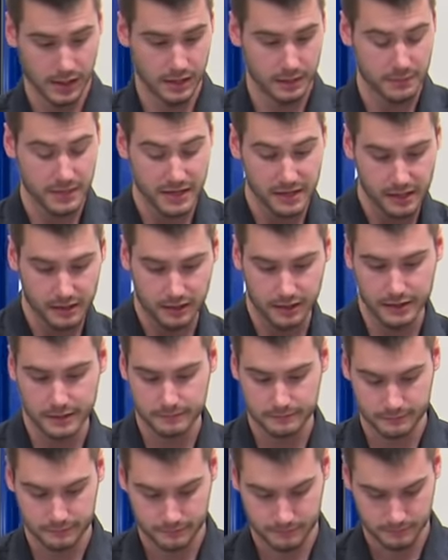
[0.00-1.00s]
immediately,
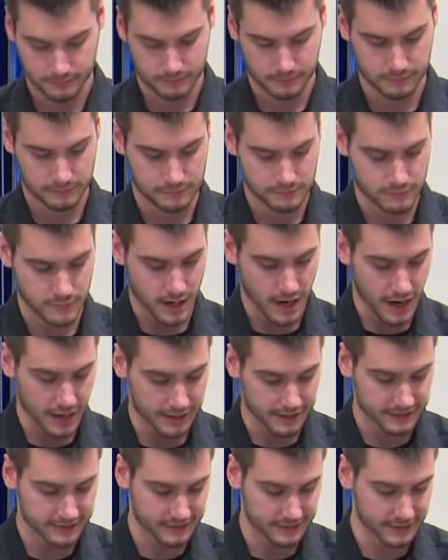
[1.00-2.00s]
I
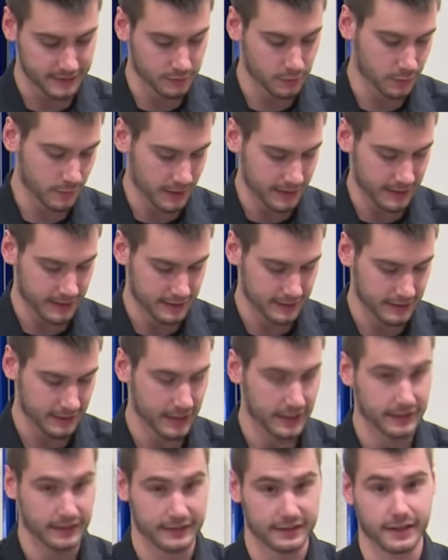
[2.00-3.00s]
can see with my naked
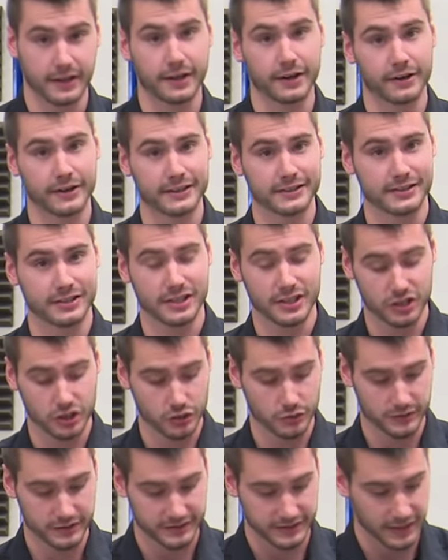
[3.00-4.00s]
eye that there is an issue
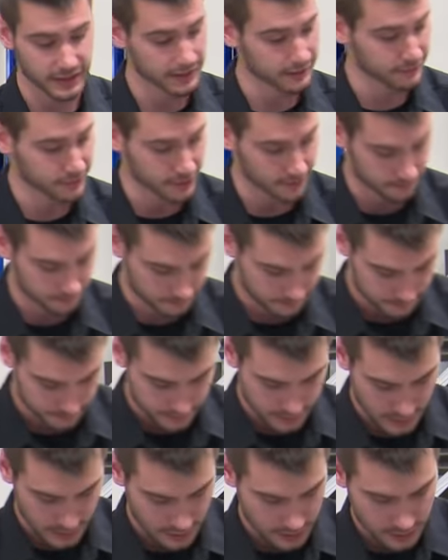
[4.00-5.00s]
inside of here.
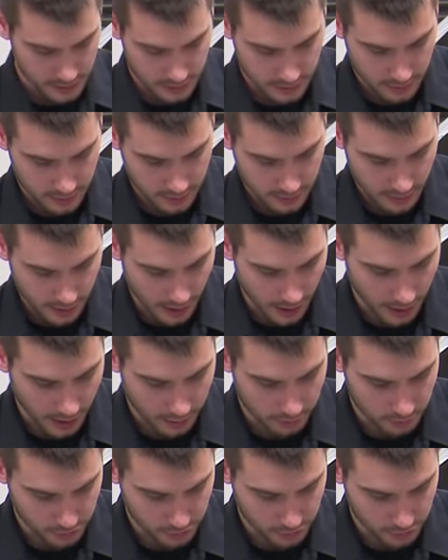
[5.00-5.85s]
I will